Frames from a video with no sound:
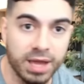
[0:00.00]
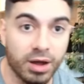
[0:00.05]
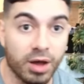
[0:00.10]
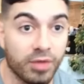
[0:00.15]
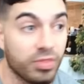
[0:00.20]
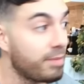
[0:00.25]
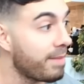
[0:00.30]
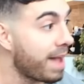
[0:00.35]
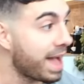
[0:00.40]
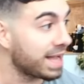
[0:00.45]
On
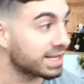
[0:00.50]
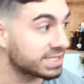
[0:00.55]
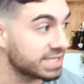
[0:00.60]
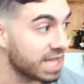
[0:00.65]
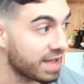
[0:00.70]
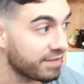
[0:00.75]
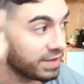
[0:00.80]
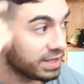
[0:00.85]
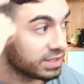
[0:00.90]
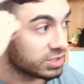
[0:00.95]
the Mag
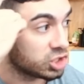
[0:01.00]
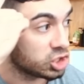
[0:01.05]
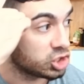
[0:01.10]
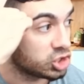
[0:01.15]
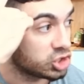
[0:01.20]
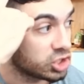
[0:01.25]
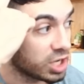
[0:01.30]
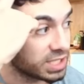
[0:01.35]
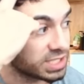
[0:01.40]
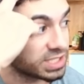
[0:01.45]
7 to
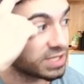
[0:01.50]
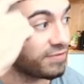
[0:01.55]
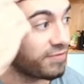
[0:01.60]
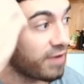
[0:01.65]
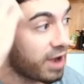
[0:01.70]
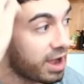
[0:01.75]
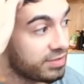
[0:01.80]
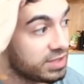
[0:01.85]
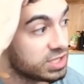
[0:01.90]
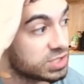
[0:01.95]

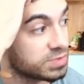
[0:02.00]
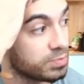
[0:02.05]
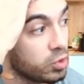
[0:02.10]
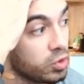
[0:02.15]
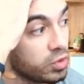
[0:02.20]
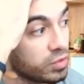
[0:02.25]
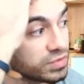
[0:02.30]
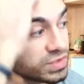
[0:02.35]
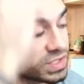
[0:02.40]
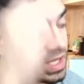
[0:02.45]
justify these
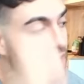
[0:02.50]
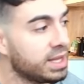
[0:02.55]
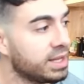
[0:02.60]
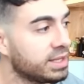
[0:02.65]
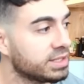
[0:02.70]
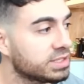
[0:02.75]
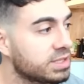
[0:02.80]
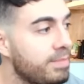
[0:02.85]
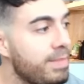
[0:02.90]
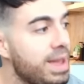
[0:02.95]
moves,
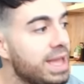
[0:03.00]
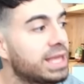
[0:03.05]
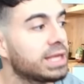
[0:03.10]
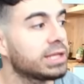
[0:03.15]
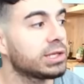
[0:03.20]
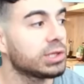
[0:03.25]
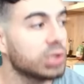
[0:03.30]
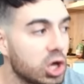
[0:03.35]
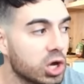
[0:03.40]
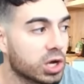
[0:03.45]
to make it
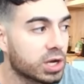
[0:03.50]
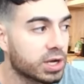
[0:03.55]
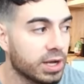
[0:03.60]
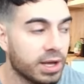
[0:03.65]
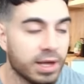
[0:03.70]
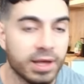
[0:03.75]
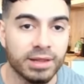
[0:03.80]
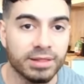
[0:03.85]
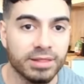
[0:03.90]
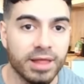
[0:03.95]
look
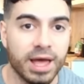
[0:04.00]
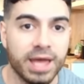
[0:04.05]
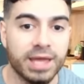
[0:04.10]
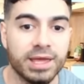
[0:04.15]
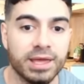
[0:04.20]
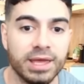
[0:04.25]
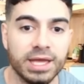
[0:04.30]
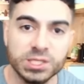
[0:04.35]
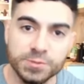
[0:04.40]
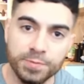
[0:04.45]
like
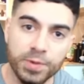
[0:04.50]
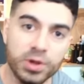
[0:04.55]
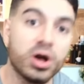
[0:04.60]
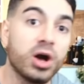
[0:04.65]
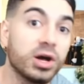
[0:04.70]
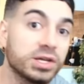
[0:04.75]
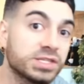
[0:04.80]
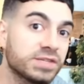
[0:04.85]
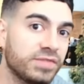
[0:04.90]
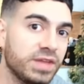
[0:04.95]
it's
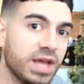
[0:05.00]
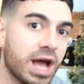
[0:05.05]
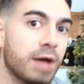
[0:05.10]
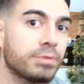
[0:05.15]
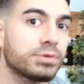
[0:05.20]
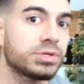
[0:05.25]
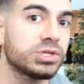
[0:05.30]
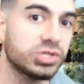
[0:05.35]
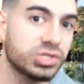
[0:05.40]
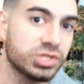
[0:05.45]
because of the
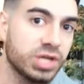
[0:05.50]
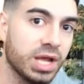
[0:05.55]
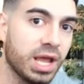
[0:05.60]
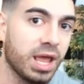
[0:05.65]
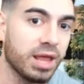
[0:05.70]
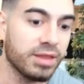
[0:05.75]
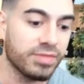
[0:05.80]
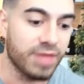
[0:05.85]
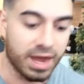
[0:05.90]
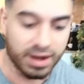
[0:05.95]
options
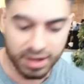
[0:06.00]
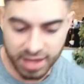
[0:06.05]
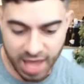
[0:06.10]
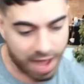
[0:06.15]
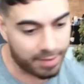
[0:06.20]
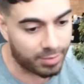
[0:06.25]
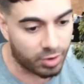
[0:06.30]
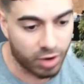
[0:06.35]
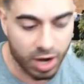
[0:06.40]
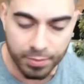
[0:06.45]
chain that a
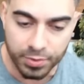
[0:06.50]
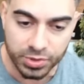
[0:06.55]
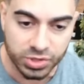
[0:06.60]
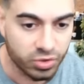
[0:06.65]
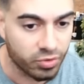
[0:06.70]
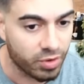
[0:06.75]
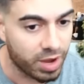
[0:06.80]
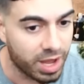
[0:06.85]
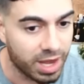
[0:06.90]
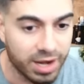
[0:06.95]
gamma ramp was
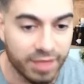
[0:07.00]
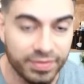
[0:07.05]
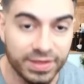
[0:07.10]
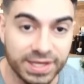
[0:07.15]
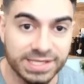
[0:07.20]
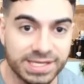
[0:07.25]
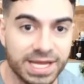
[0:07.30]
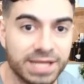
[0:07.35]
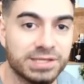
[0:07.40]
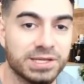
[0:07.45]
created and they
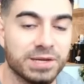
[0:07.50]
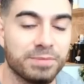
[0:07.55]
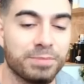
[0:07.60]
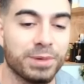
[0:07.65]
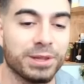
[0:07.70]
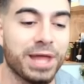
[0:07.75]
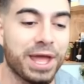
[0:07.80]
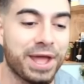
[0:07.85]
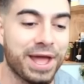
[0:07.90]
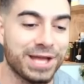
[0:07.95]
sent it. But
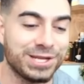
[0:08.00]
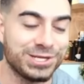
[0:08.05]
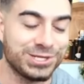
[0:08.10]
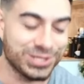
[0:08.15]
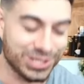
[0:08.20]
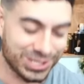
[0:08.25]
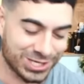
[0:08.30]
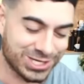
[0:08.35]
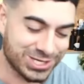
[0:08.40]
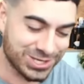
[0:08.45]
like I
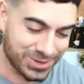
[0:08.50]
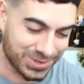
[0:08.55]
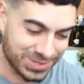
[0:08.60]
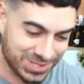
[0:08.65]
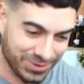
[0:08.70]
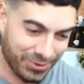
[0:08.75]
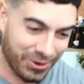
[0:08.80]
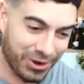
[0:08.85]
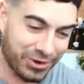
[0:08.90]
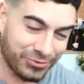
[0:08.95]
just showed
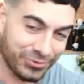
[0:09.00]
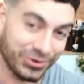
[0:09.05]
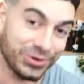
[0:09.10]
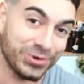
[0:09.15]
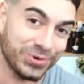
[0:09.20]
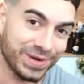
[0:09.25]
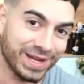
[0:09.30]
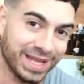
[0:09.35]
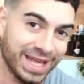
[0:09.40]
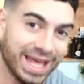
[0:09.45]
you on
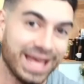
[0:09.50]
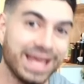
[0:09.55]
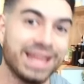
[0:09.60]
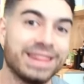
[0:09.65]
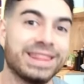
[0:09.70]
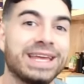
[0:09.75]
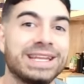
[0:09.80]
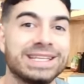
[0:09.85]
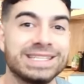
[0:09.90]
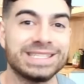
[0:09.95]
root,
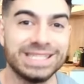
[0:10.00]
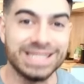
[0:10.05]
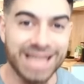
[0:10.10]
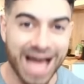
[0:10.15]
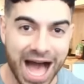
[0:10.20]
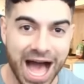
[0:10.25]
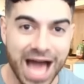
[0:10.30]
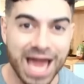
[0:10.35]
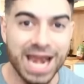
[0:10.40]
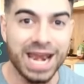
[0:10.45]
that is
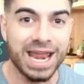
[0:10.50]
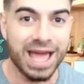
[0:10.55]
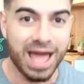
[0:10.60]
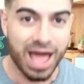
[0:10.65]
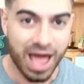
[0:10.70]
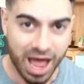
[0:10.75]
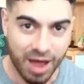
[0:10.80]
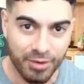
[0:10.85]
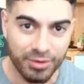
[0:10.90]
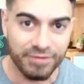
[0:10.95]
not
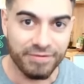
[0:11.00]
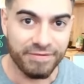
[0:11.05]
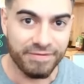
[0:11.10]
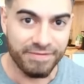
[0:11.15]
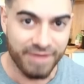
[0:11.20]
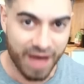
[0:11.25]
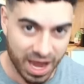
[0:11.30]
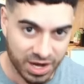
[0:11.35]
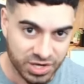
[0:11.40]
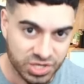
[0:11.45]
how it
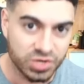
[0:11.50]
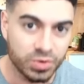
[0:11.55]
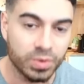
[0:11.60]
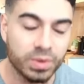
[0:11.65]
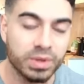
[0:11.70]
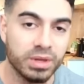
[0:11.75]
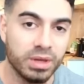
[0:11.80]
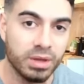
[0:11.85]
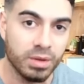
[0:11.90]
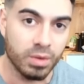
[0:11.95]

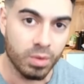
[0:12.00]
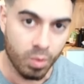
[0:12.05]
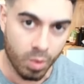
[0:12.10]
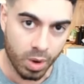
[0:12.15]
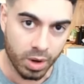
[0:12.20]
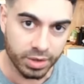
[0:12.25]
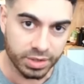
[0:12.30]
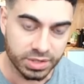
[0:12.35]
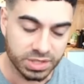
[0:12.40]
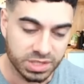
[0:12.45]
factually
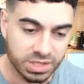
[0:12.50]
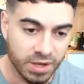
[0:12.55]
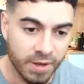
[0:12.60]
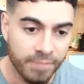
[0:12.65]
works.